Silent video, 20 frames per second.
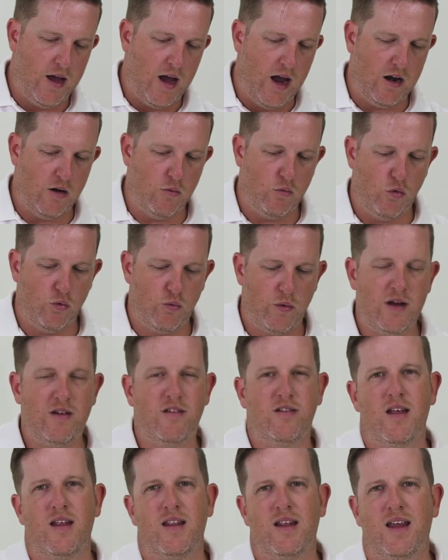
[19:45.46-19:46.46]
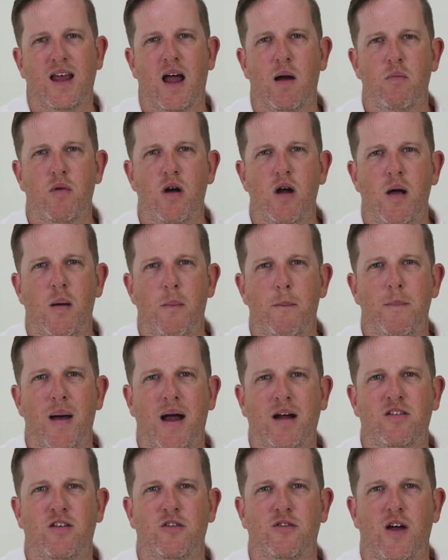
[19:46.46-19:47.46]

and it will reset the camera back to